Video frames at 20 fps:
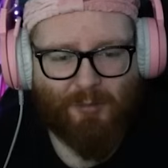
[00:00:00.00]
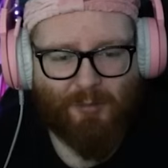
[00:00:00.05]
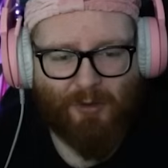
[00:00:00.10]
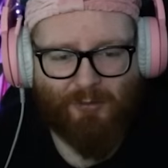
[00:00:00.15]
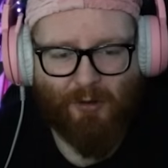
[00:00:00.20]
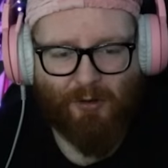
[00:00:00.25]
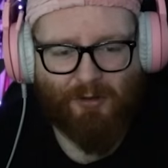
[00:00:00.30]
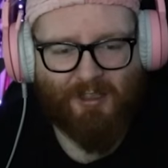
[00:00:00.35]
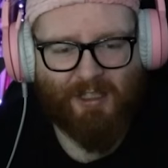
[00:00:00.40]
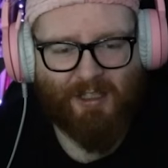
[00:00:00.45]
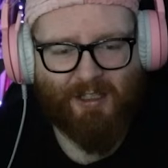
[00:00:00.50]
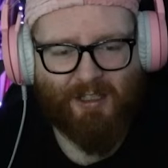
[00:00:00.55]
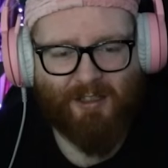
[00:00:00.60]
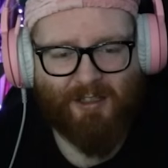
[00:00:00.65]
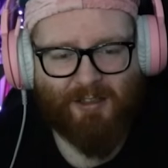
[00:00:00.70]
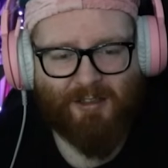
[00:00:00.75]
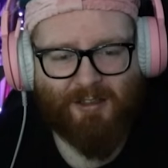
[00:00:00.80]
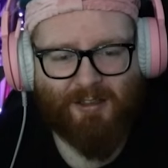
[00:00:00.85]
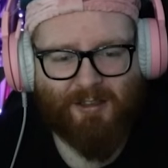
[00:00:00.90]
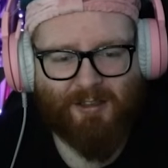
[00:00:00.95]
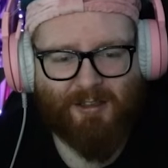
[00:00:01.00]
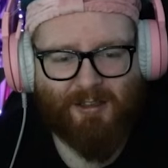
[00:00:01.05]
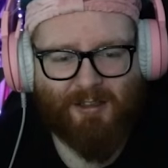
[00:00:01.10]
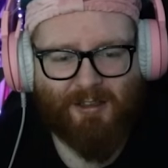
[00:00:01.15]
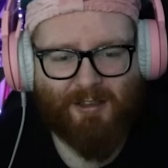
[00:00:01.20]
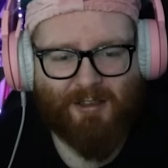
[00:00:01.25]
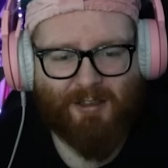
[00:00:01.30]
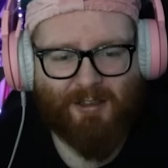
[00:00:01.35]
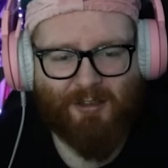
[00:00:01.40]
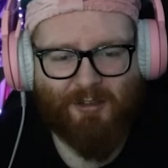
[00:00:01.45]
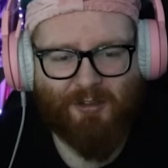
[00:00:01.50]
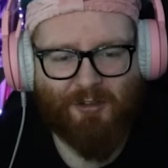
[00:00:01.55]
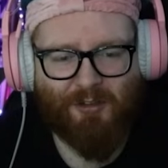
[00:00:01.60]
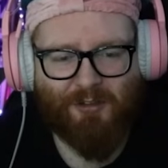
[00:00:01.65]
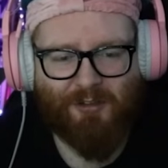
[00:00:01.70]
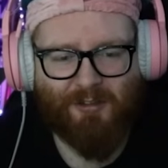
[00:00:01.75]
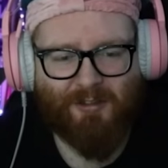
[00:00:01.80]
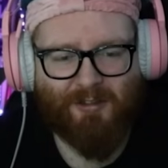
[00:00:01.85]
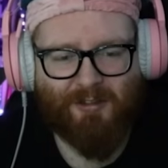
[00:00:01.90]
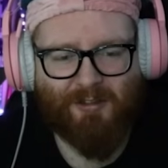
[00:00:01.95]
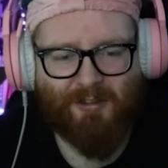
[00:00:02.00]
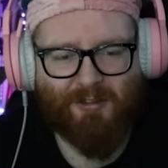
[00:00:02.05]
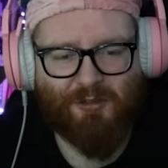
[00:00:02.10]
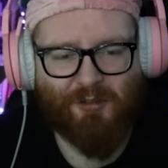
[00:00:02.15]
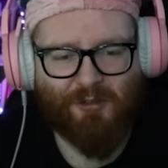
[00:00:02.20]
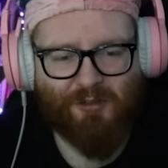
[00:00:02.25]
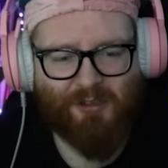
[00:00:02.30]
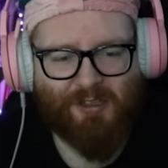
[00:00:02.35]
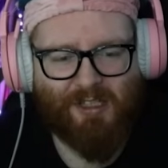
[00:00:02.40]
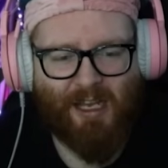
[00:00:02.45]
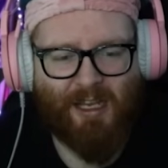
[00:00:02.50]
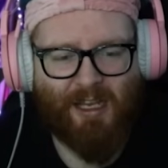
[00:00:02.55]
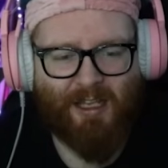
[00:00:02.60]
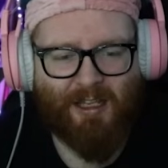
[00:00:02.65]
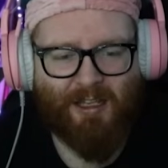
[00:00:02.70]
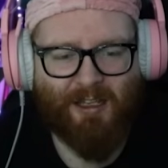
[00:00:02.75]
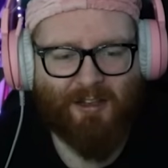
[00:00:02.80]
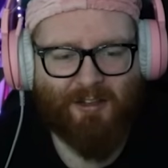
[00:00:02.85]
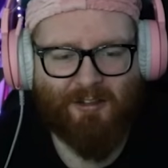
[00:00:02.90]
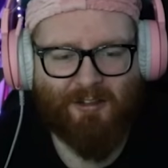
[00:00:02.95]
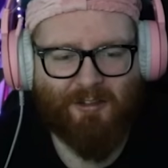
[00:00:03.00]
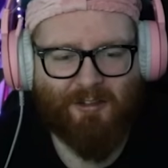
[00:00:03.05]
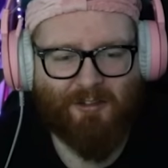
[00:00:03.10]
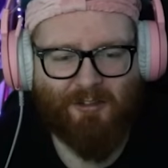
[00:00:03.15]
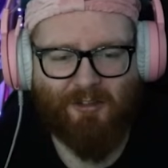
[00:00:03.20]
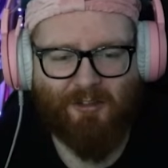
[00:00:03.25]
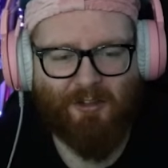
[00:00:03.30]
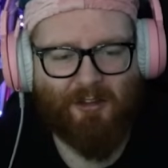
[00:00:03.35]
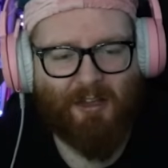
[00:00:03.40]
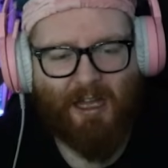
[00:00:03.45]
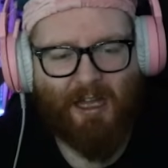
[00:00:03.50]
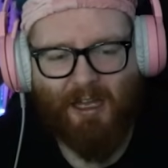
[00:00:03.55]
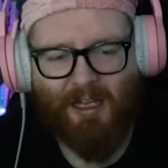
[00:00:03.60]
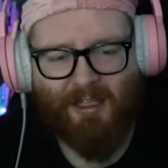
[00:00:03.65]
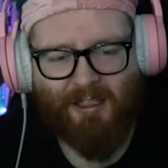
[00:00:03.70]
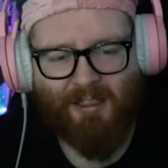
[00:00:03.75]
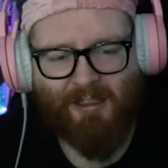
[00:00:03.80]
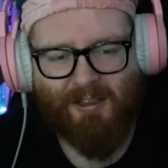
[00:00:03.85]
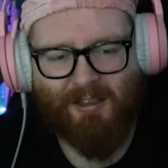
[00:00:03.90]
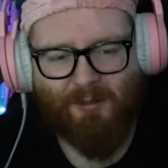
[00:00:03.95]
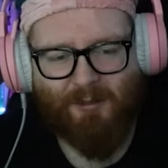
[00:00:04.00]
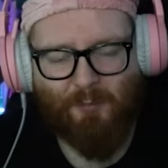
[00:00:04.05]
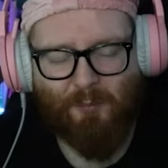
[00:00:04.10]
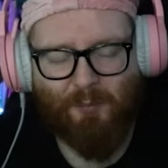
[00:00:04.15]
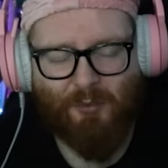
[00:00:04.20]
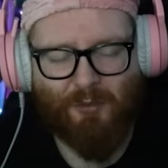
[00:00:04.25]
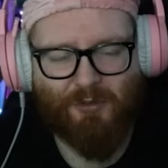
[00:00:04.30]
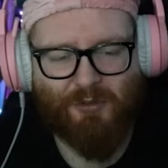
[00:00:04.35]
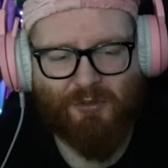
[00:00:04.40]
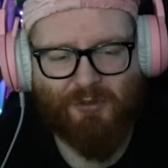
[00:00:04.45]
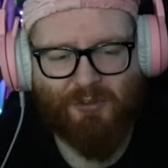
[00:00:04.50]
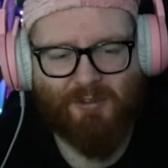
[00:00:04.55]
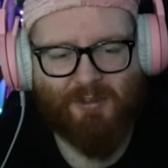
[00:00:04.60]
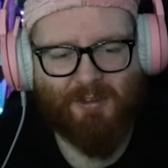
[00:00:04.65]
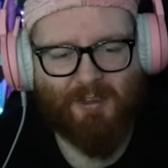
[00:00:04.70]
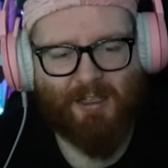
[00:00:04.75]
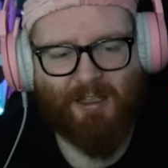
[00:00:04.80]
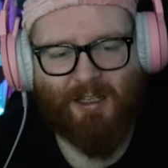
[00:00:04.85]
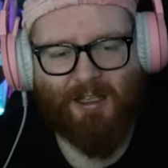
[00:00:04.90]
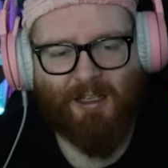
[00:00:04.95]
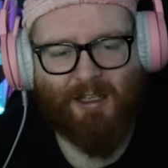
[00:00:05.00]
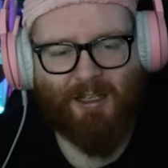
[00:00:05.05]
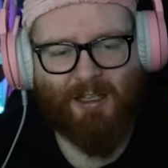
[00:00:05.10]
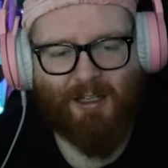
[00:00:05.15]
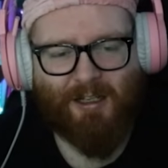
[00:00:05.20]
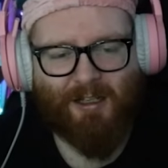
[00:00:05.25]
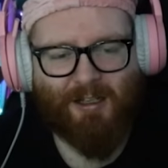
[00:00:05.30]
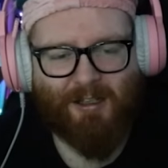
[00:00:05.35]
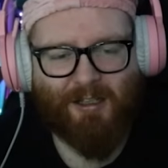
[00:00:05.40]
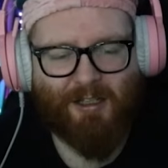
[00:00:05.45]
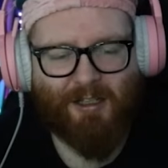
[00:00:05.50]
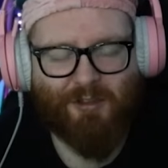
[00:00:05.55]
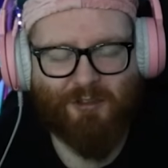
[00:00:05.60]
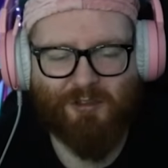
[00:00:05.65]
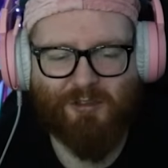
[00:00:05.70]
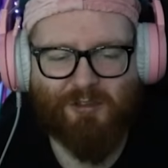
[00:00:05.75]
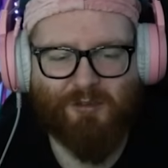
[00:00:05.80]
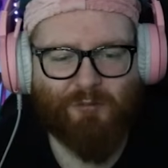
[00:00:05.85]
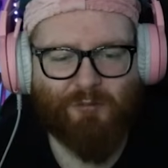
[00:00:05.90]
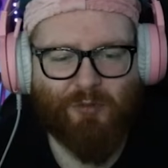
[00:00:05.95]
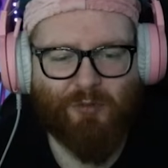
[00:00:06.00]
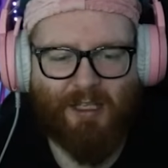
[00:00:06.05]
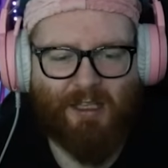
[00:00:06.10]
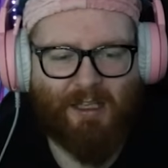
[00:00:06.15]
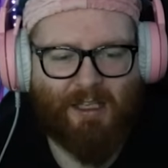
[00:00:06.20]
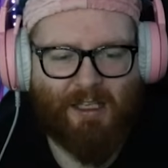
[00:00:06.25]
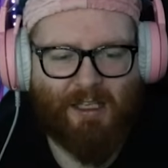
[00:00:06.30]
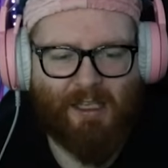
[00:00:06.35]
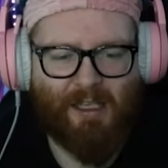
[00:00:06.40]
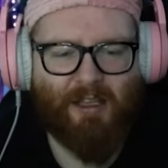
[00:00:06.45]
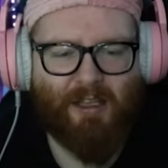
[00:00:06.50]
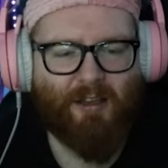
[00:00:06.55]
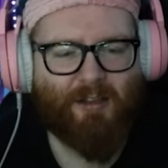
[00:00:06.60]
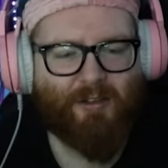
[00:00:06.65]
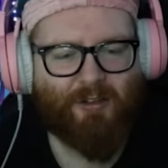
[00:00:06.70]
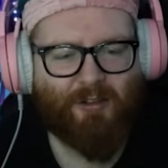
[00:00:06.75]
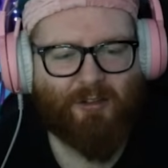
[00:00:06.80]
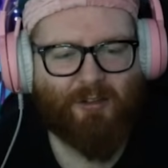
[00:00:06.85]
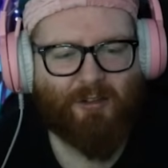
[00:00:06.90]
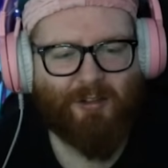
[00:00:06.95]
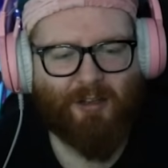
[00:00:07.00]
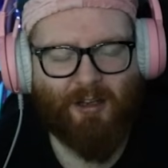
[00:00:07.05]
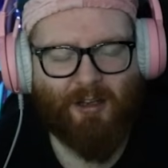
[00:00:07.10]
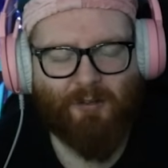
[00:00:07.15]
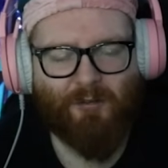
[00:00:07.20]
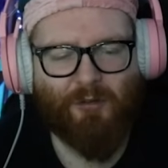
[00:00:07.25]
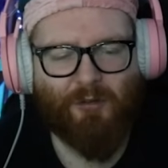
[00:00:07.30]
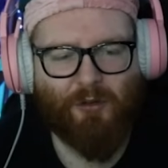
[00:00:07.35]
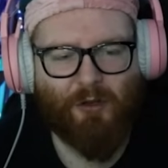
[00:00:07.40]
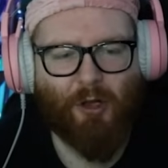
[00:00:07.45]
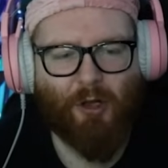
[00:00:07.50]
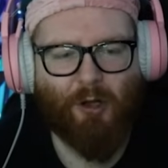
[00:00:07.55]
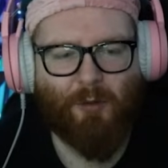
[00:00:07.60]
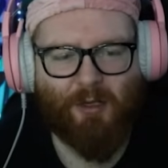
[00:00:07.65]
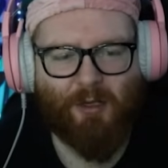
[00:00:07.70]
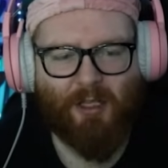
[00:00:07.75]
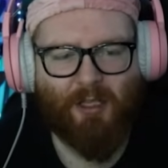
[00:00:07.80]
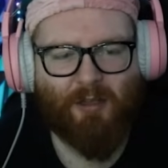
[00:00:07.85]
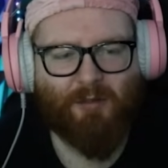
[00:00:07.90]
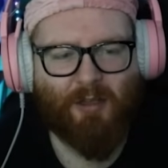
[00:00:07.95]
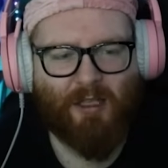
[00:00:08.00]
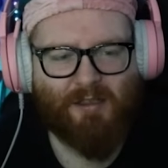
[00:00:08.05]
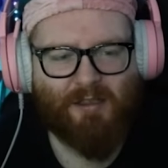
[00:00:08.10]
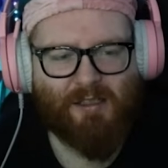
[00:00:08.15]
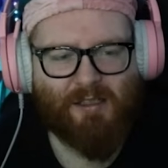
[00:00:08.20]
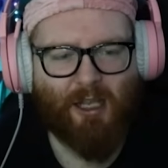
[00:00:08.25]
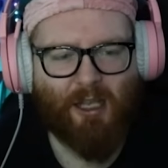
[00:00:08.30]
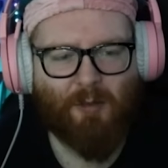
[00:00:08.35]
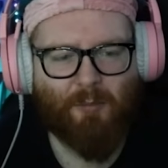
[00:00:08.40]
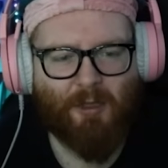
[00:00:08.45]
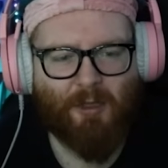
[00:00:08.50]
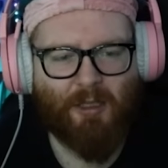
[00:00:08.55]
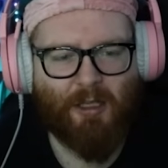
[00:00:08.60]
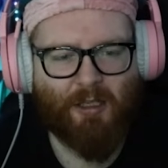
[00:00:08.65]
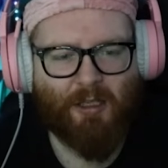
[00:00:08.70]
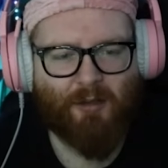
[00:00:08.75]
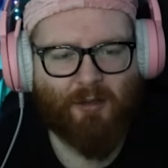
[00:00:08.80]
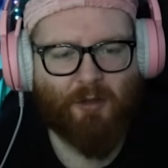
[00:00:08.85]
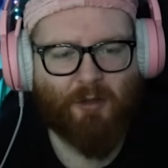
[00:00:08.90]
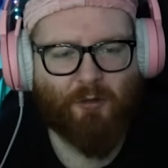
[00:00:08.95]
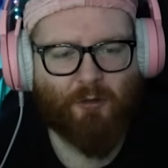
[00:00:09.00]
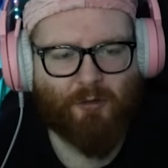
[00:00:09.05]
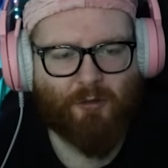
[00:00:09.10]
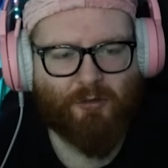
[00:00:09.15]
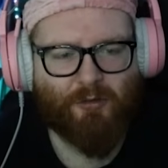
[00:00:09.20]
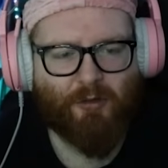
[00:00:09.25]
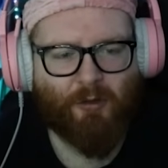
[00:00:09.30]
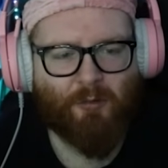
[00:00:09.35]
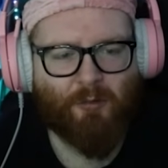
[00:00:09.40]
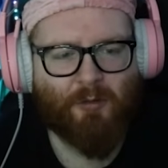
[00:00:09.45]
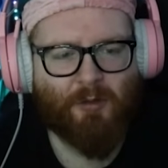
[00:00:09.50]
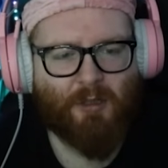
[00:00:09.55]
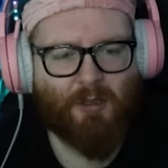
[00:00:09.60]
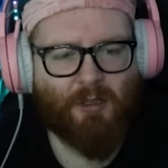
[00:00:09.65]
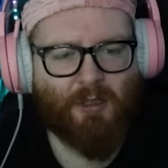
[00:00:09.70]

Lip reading: parodic than just saying the line, but it just really ekes of the comedy of that time, and like they also